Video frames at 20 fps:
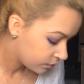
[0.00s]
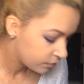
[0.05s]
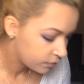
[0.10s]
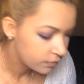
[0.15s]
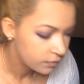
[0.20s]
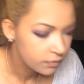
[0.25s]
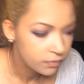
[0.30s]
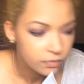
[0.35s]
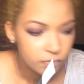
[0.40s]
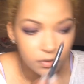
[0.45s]

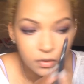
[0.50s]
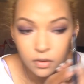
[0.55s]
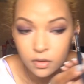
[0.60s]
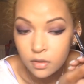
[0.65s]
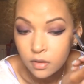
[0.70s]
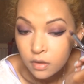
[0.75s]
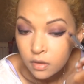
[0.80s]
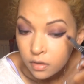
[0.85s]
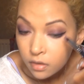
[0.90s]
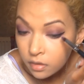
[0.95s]

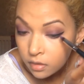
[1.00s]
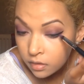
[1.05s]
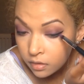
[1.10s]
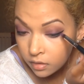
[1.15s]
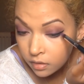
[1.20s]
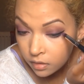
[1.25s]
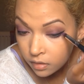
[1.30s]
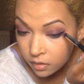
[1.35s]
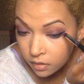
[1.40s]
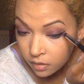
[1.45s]

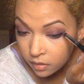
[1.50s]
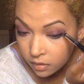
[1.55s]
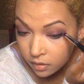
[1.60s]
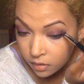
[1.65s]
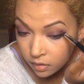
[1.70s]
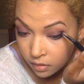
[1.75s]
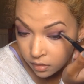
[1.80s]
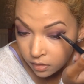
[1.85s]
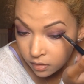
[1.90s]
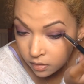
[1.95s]

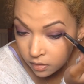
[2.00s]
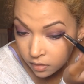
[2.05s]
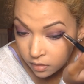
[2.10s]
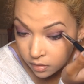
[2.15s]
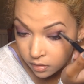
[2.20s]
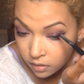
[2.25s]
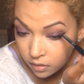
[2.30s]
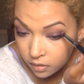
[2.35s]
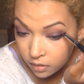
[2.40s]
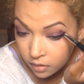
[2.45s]

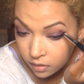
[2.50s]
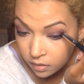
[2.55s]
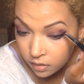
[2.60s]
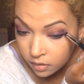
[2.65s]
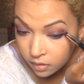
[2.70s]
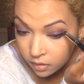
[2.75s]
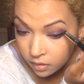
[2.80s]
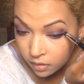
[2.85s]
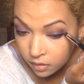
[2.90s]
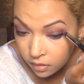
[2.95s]

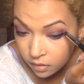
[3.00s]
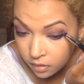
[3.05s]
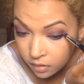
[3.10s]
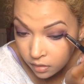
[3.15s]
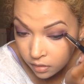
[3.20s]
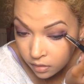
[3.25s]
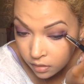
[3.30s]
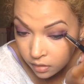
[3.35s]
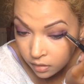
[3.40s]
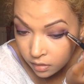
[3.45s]

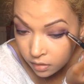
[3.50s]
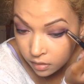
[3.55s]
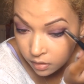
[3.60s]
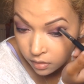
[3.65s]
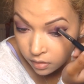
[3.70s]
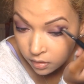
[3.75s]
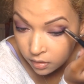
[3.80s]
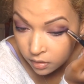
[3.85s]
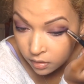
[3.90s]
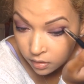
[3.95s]

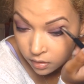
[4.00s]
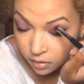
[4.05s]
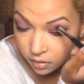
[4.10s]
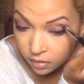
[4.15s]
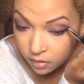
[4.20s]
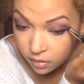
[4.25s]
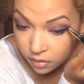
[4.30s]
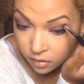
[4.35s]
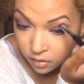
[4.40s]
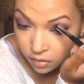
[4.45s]

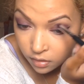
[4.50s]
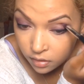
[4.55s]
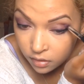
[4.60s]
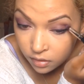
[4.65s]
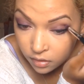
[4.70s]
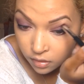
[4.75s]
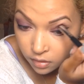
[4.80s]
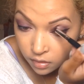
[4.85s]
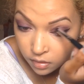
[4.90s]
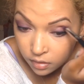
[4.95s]

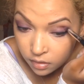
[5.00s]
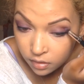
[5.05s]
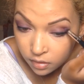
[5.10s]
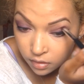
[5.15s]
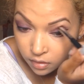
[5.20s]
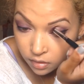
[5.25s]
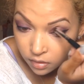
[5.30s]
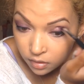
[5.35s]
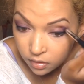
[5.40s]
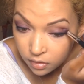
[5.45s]

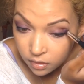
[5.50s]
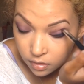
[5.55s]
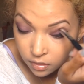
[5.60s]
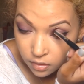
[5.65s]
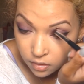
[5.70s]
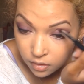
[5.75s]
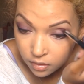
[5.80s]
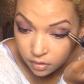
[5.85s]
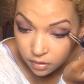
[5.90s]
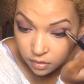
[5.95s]

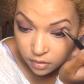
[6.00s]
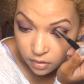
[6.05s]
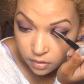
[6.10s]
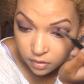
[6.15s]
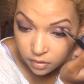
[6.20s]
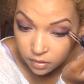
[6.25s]
Nothing is said.